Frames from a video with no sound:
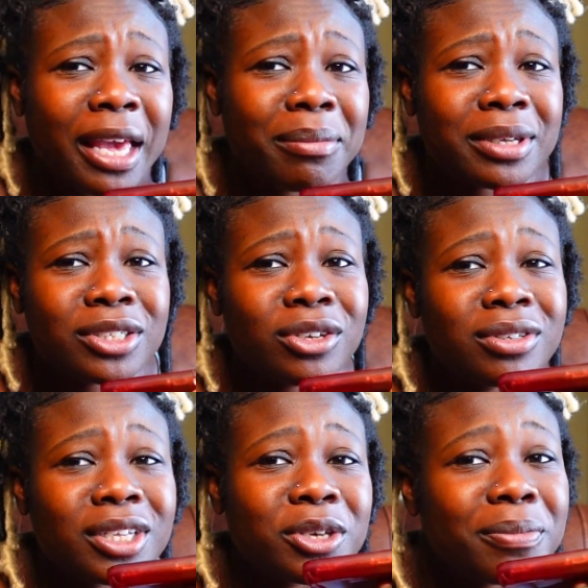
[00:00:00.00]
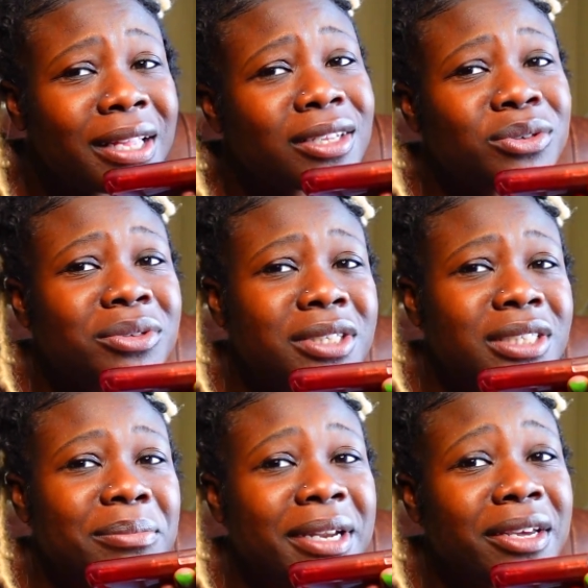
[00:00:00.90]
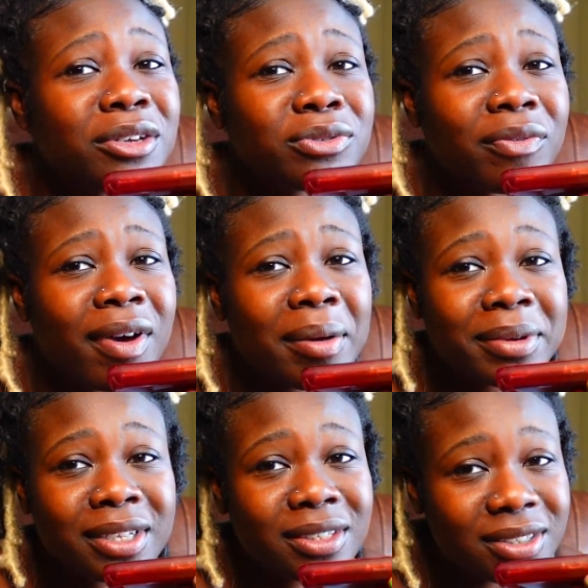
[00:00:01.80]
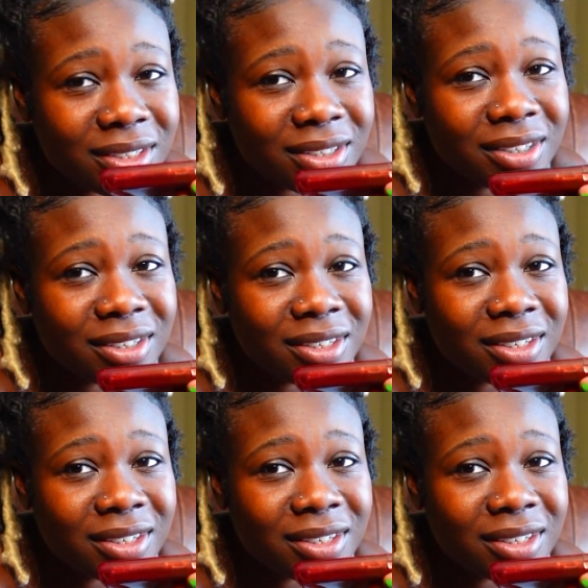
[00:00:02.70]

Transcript: baby. So you think you about to do it to somebody else for 5 months?